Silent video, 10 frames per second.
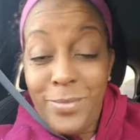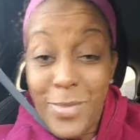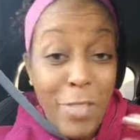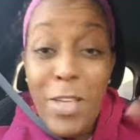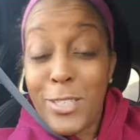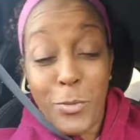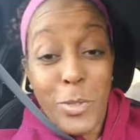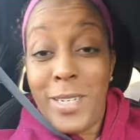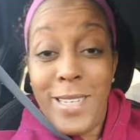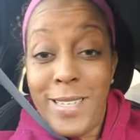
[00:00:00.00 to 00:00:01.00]
And that's
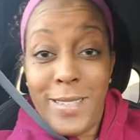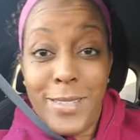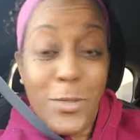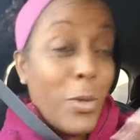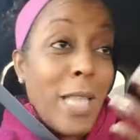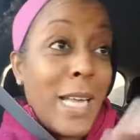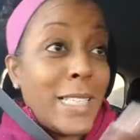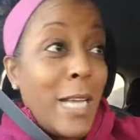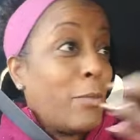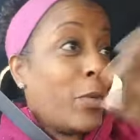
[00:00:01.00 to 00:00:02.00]
what it is. So a lot of
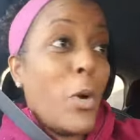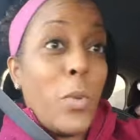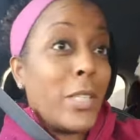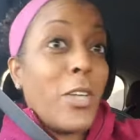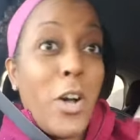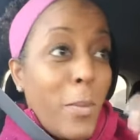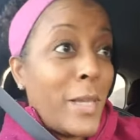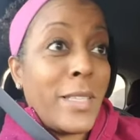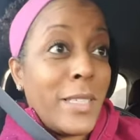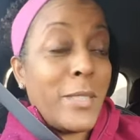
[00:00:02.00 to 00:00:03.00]
times we don't want to talk
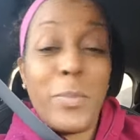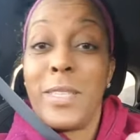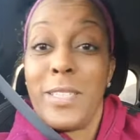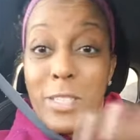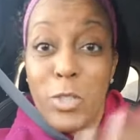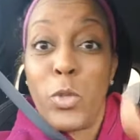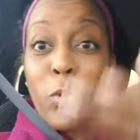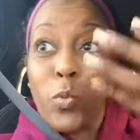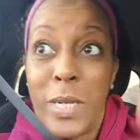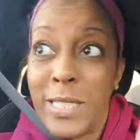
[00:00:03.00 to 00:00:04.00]
about this, but this is the
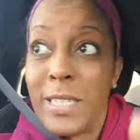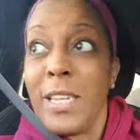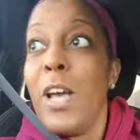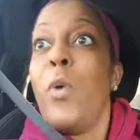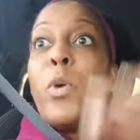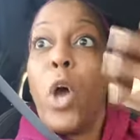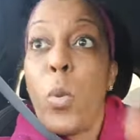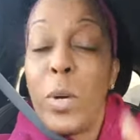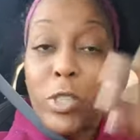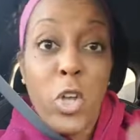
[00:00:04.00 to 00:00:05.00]
reason. We
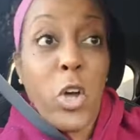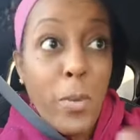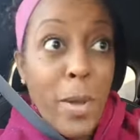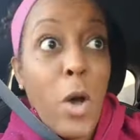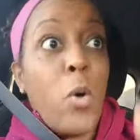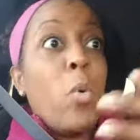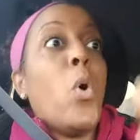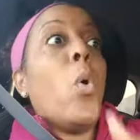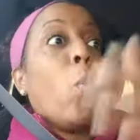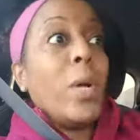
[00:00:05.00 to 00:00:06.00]
always talk about
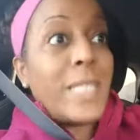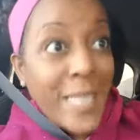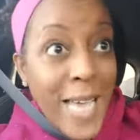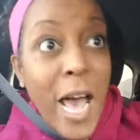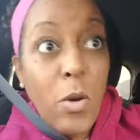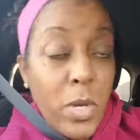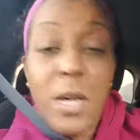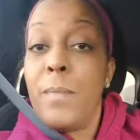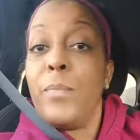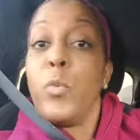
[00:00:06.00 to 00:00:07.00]
what's the
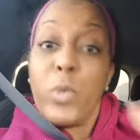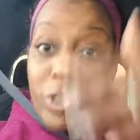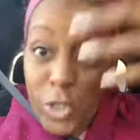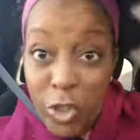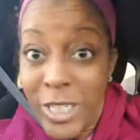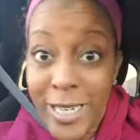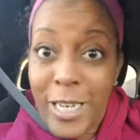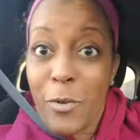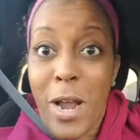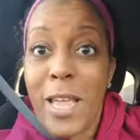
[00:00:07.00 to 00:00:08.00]
outcome, which is
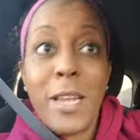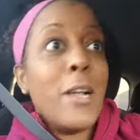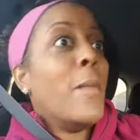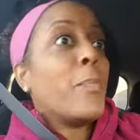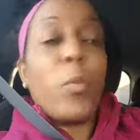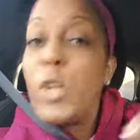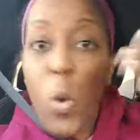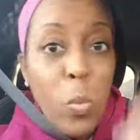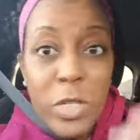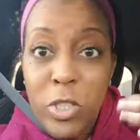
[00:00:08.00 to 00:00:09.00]
cheating, right? But we
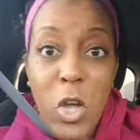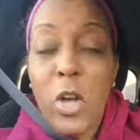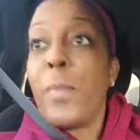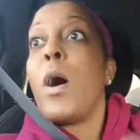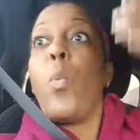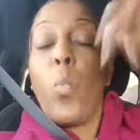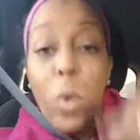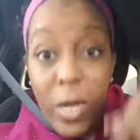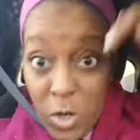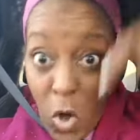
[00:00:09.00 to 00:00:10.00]
don't want to talk about
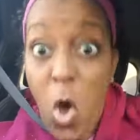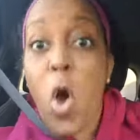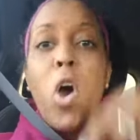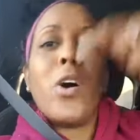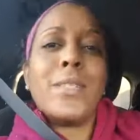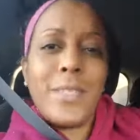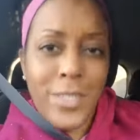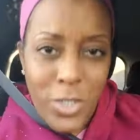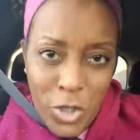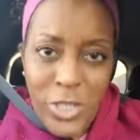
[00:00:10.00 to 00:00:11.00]
what
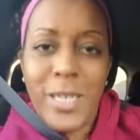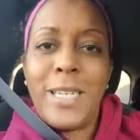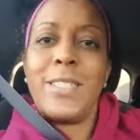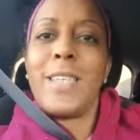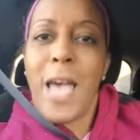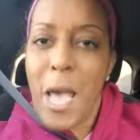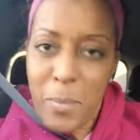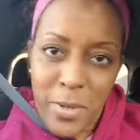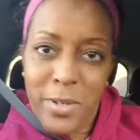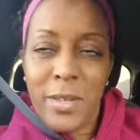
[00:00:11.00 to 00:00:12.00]
caused the cheating to
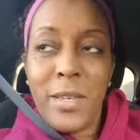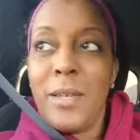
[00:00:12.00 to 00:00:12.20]
happen